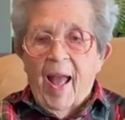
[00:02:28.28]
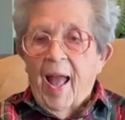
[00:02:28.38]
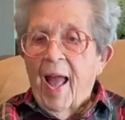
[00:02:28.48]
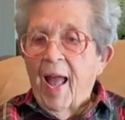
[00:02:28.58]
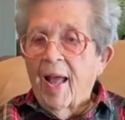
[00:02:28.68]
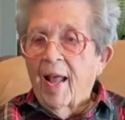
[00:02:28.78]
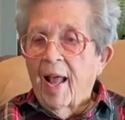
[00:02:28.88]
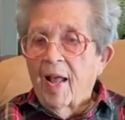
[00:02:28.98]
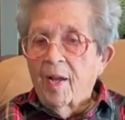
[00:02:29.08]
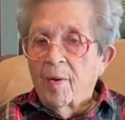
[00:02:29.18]

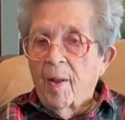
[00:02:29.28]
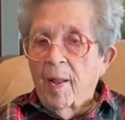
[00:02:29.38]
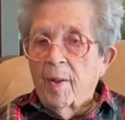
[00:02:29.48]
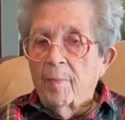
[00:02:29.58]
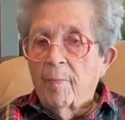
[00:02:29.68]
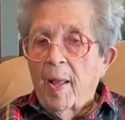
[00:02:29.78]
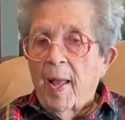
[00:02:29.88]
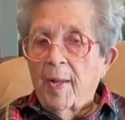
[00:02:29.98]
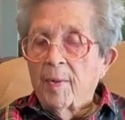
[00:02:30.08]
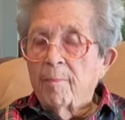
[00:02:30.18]
Had
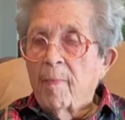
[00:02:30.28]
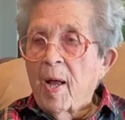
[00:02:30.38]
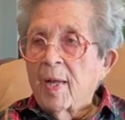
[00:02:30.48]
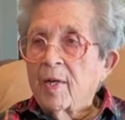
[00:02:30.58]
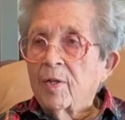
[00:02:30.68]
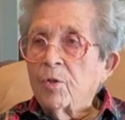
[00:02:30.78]
it mind